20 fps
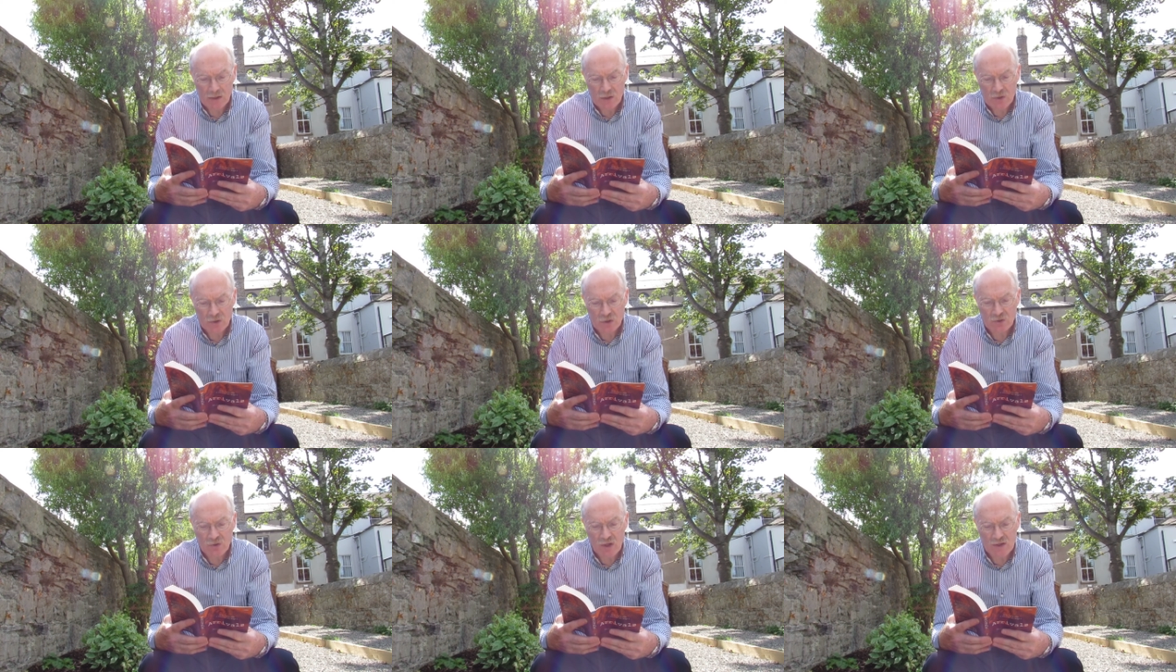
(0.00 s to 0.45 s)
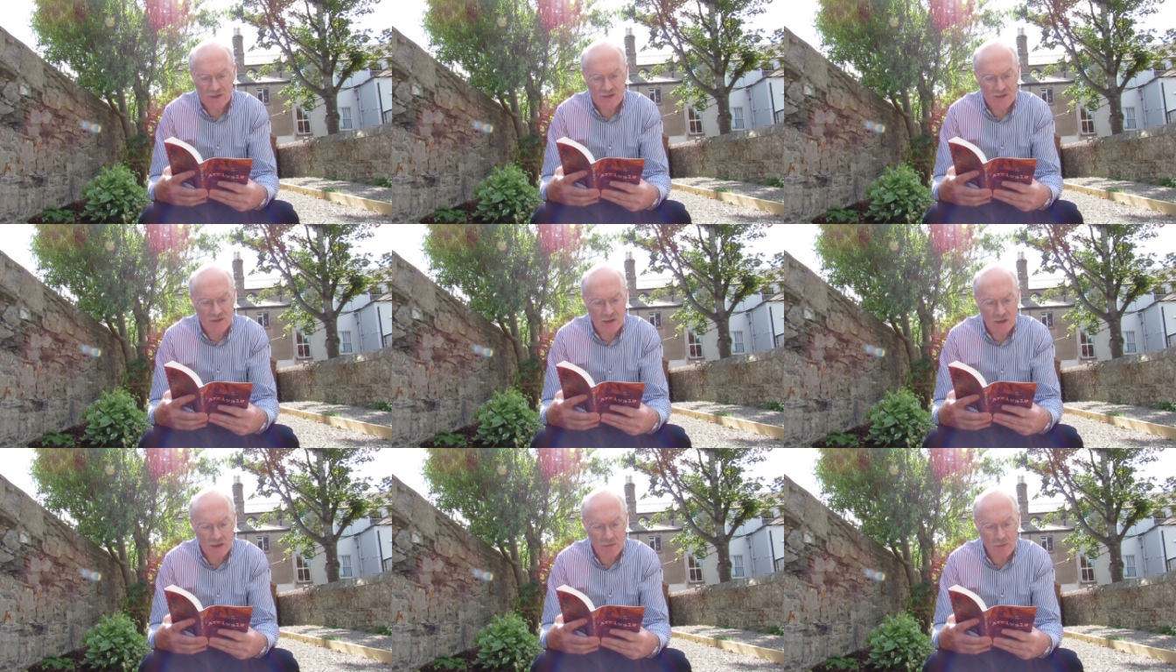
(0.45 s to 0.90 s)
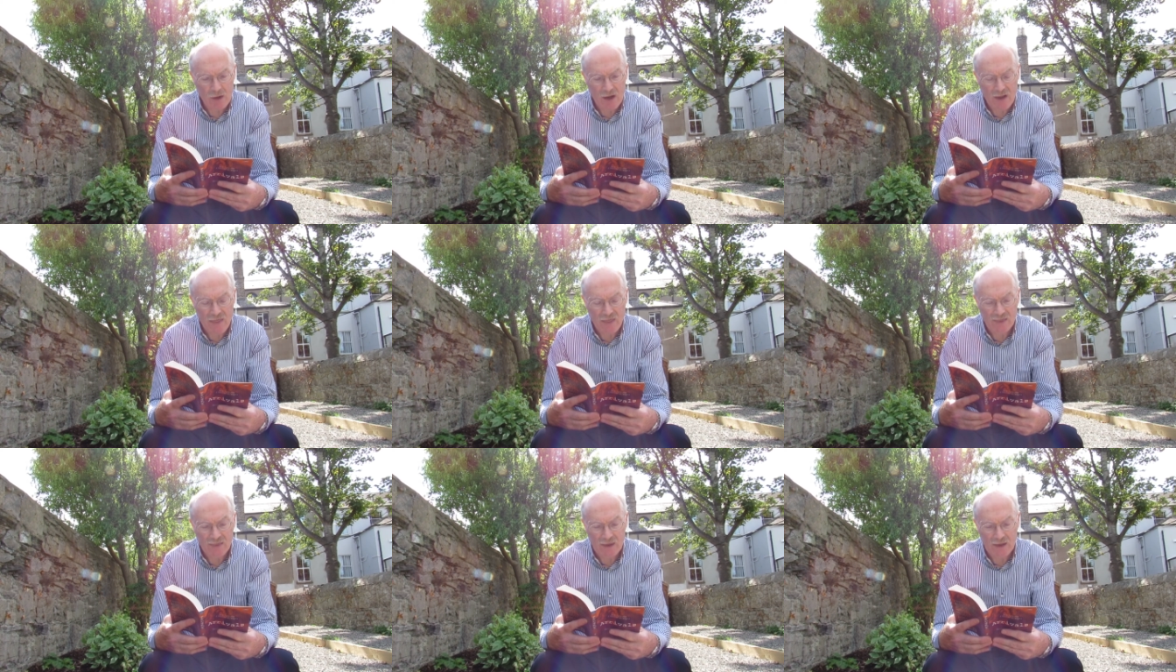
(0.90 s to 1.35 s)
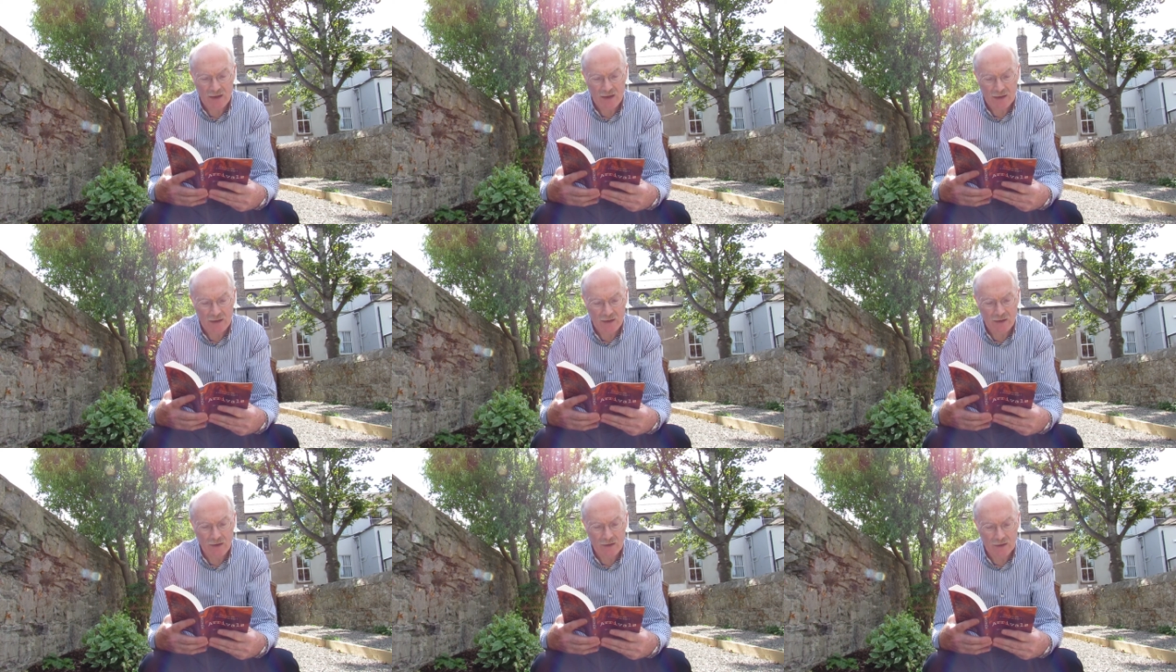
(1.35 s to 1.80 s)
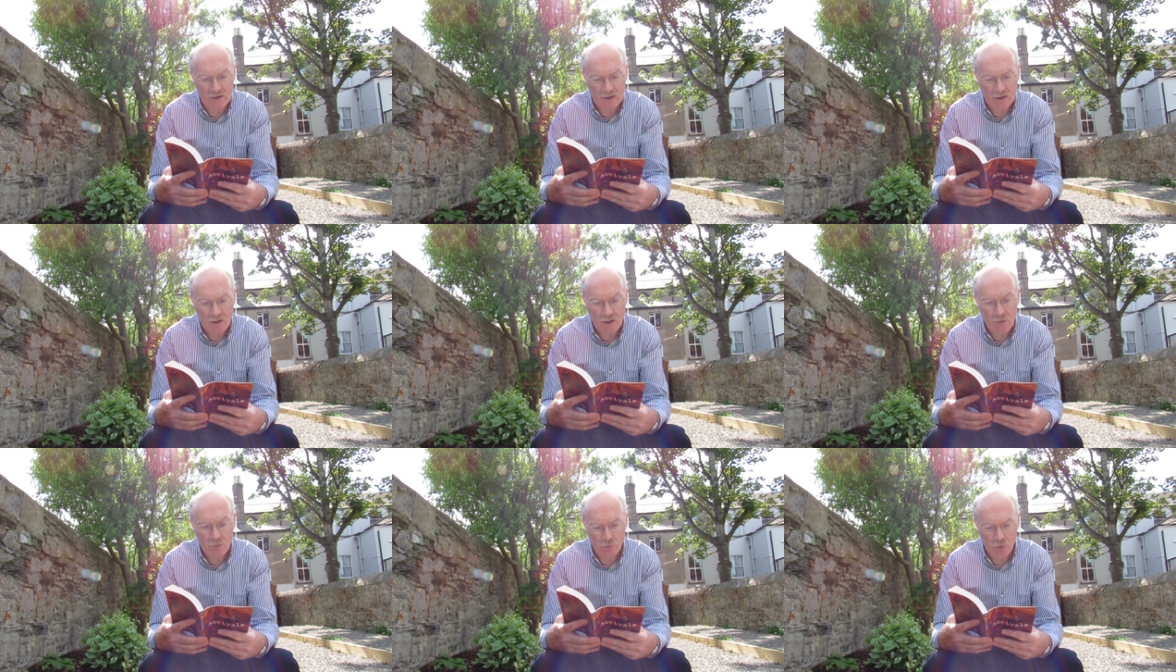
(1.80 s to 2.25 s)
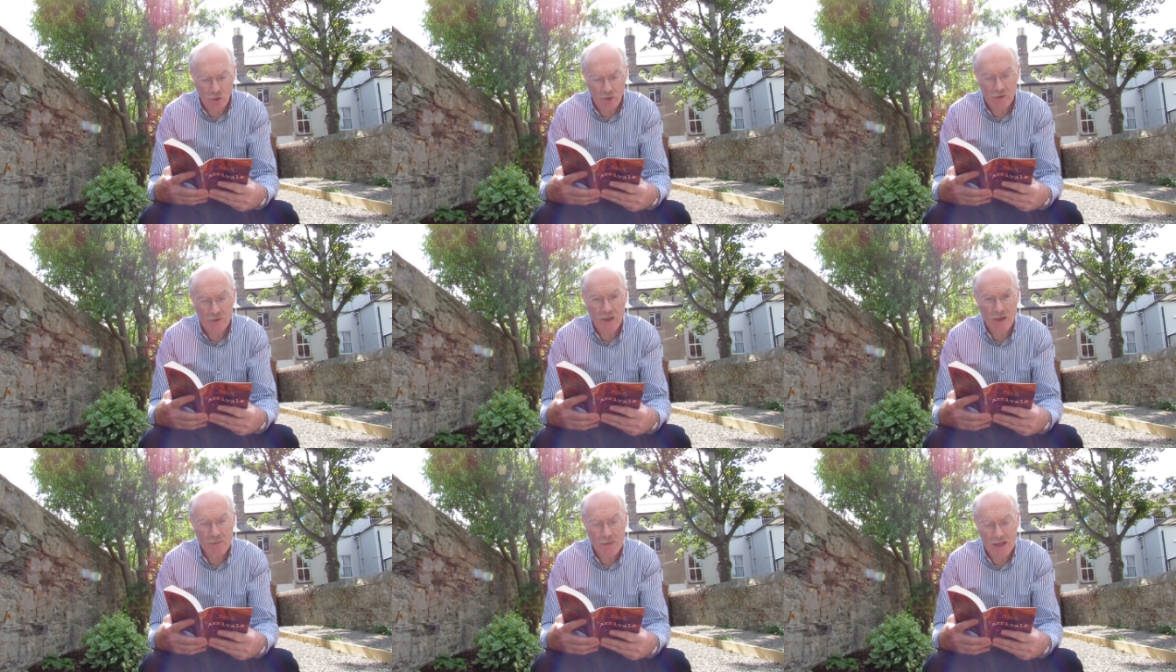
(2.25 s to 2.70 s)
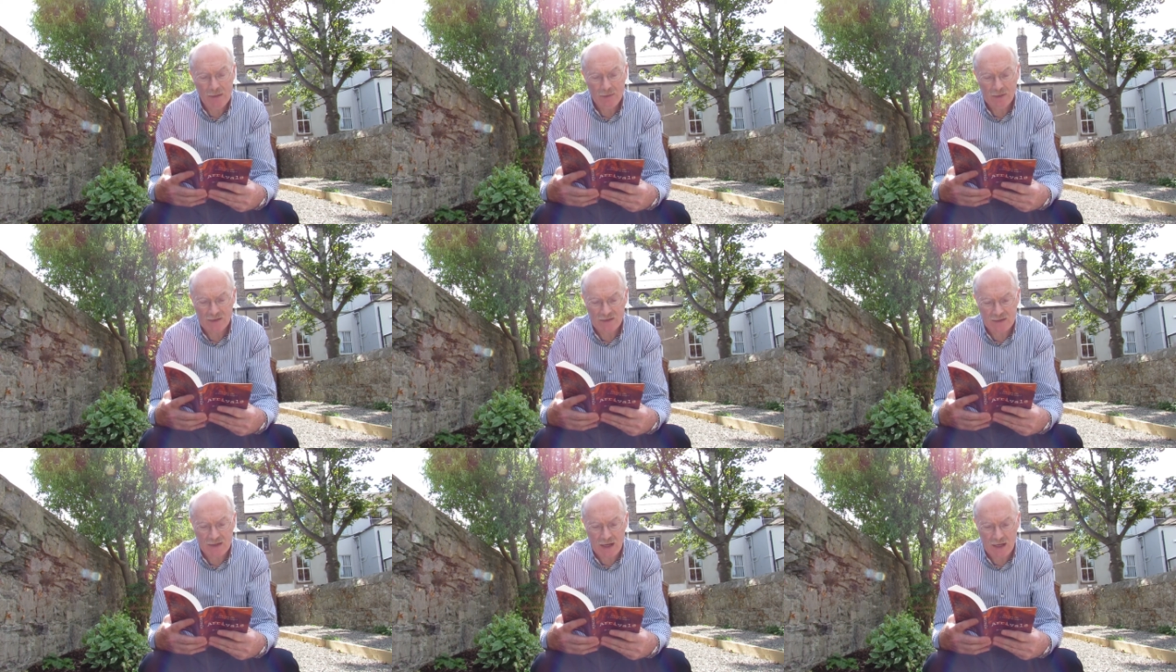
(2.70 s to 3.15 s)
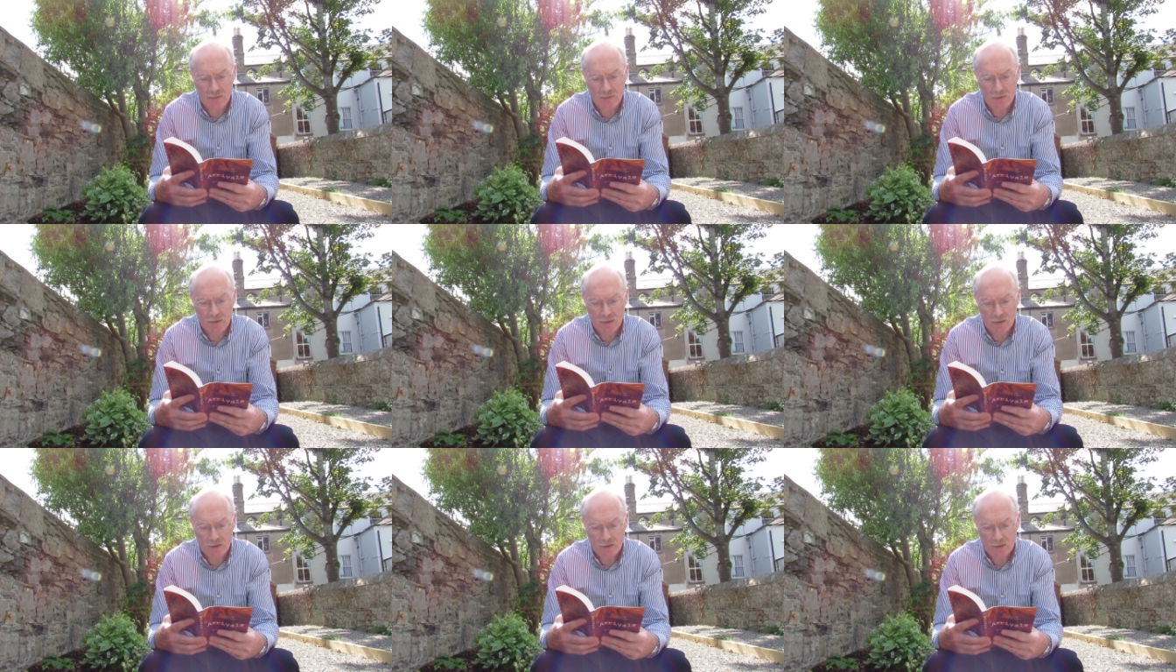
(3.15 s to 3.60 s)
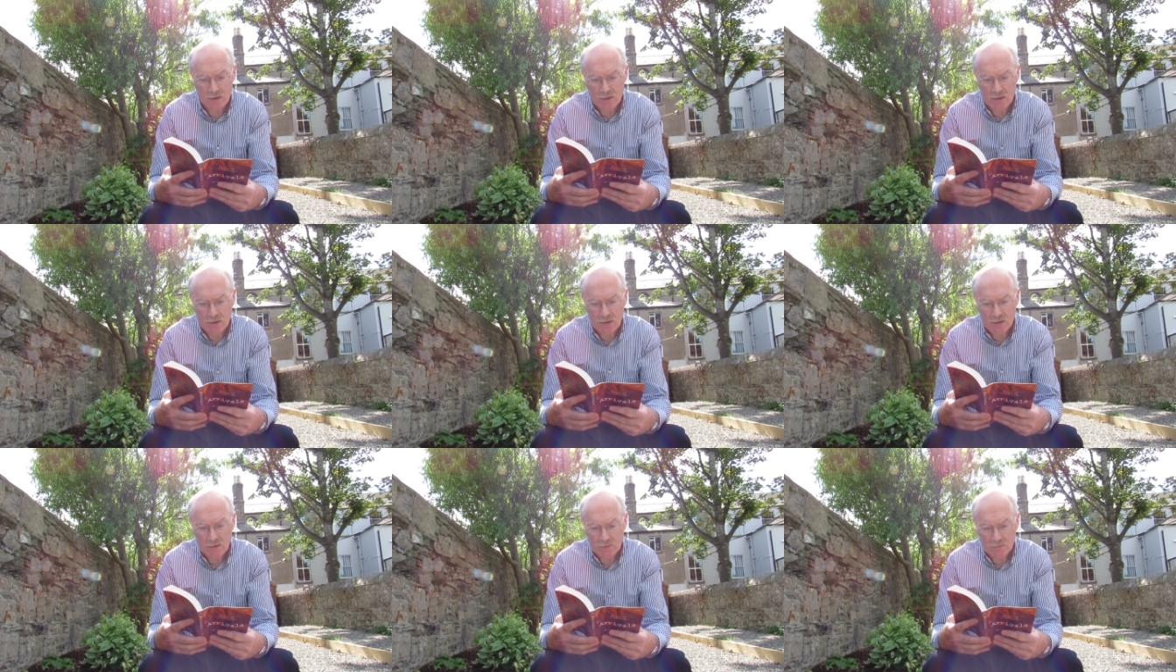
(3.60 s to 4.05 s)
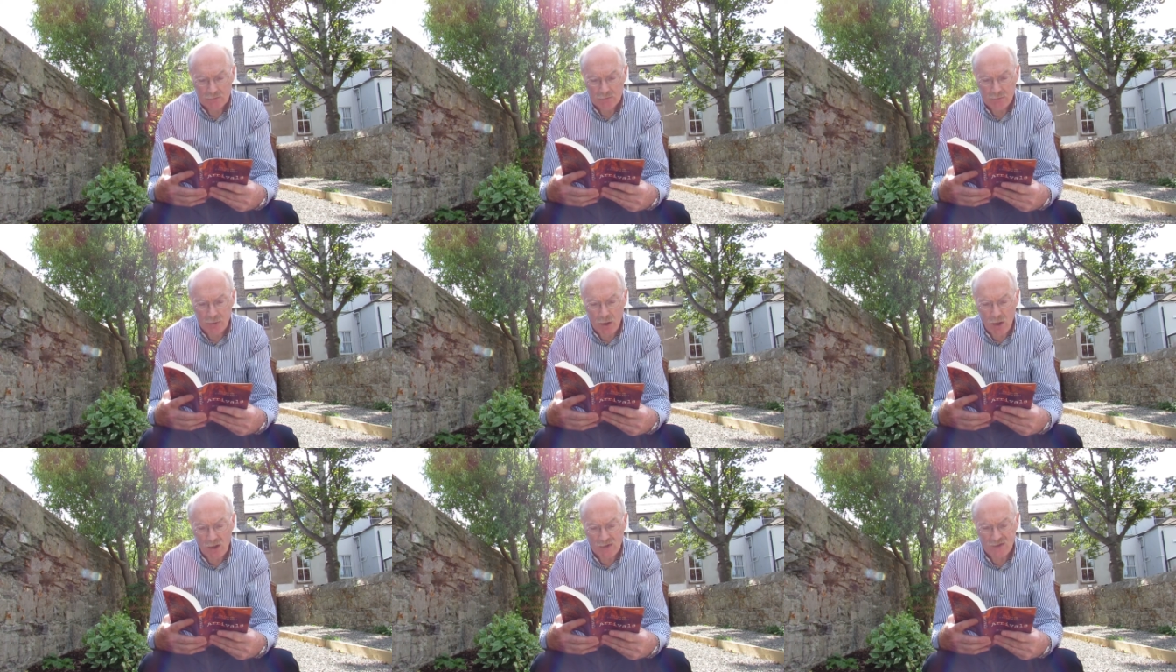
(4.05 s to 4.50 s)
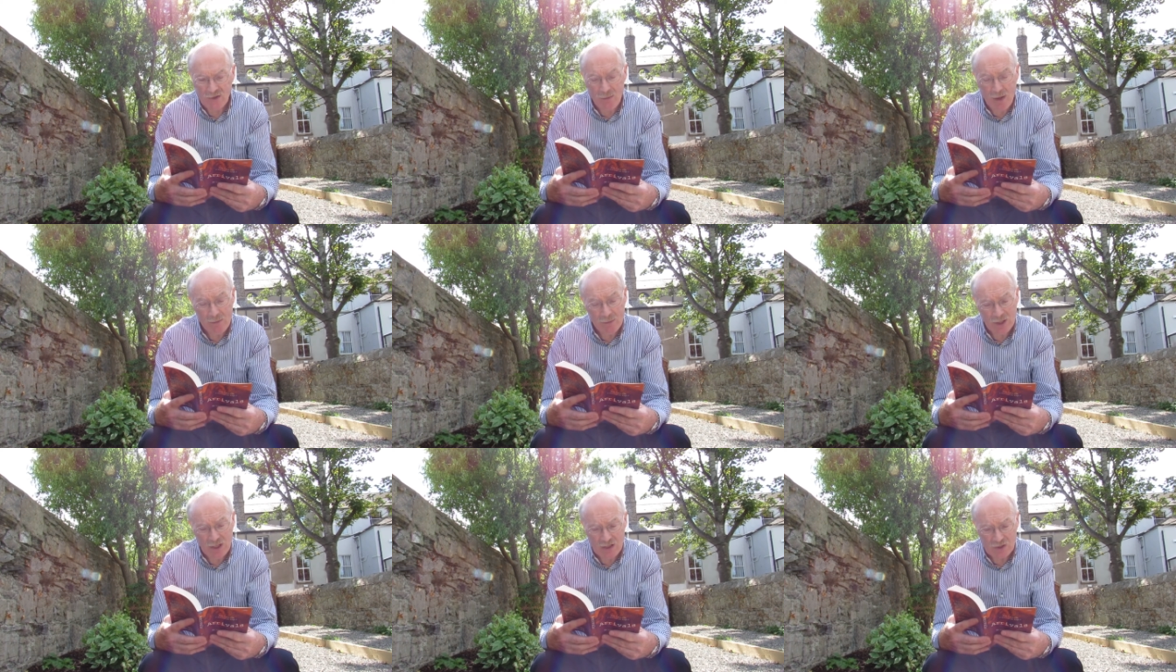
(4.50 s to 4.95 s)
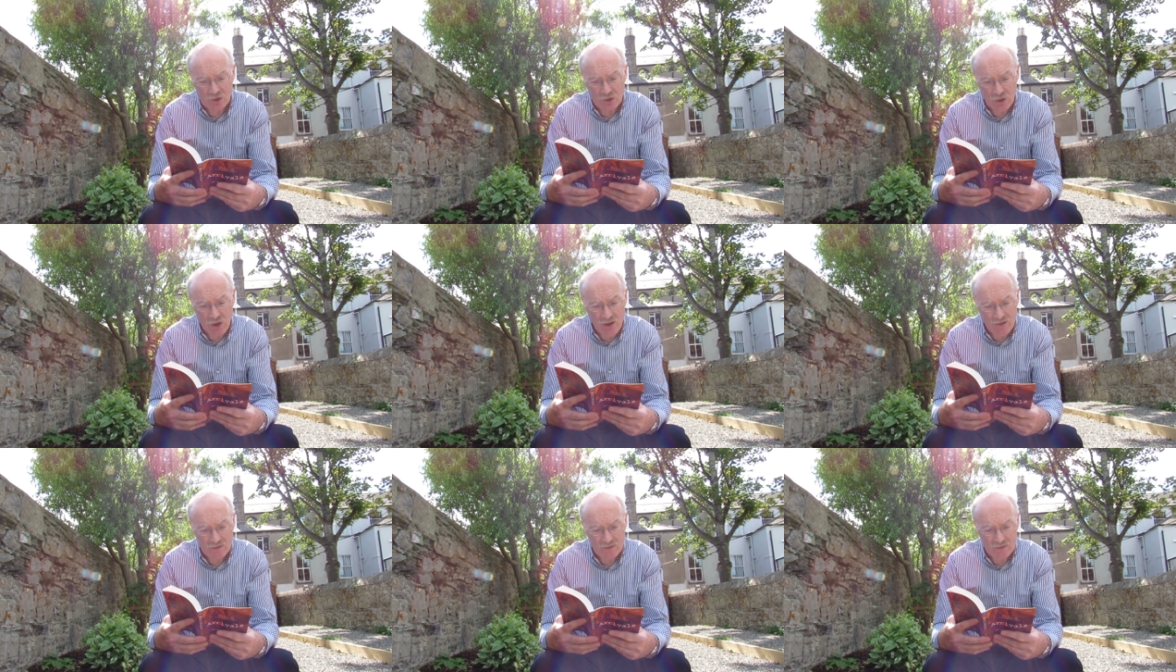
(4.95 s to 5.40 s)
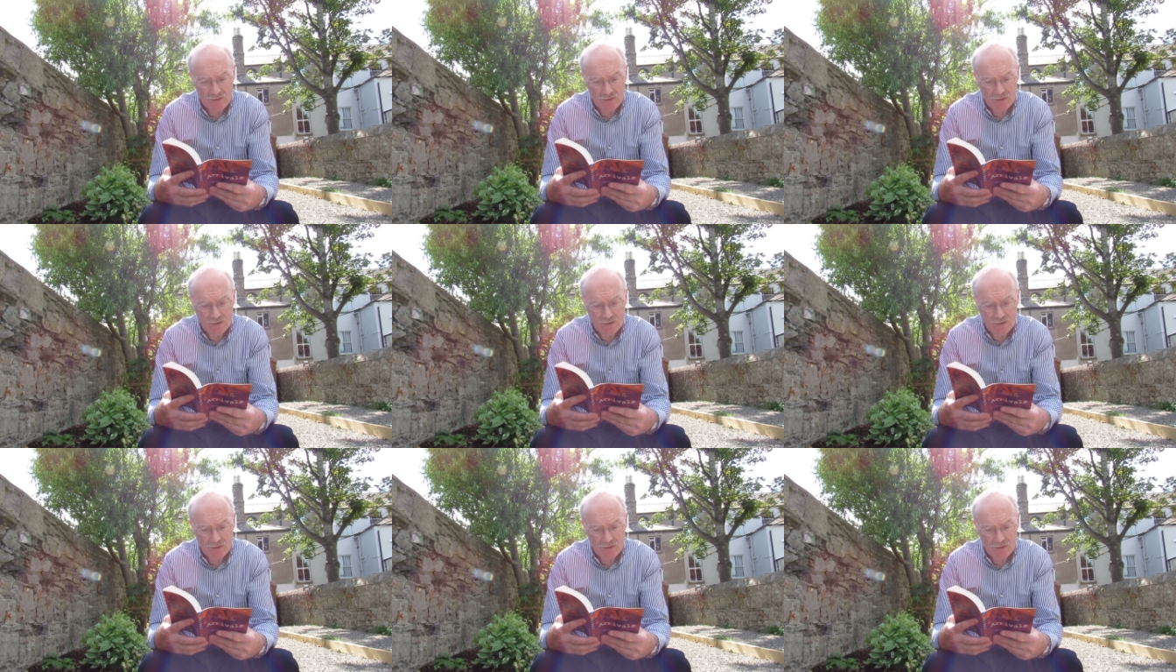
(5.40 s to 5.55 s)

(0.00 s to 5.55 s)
She tried to still her mind and think clearly. Run and maybe escape, but also maybe get shot.